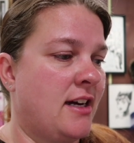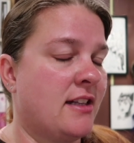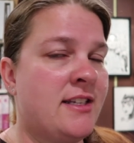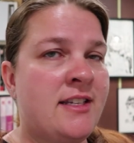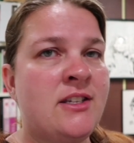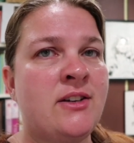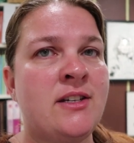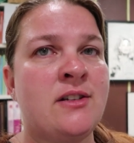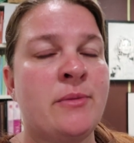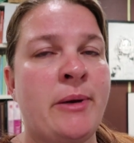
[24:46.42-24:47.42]
at least until
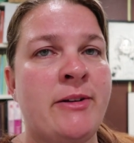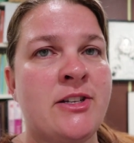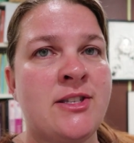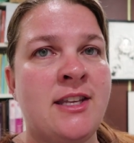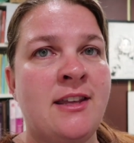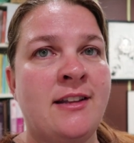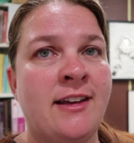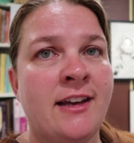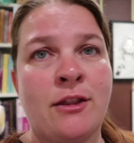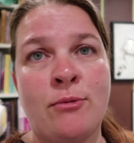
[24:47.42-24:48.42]
I start my Regency thing,
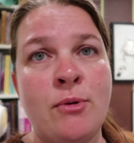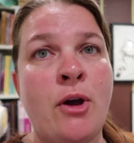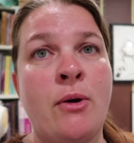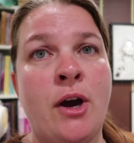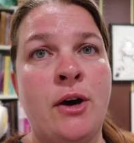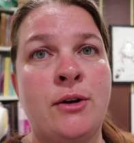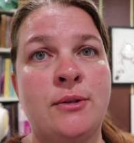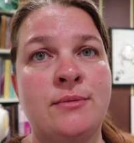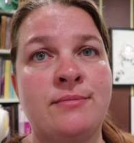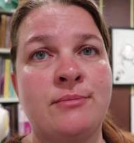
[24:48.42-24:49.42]
like through
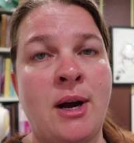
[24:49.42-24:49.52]
Coco,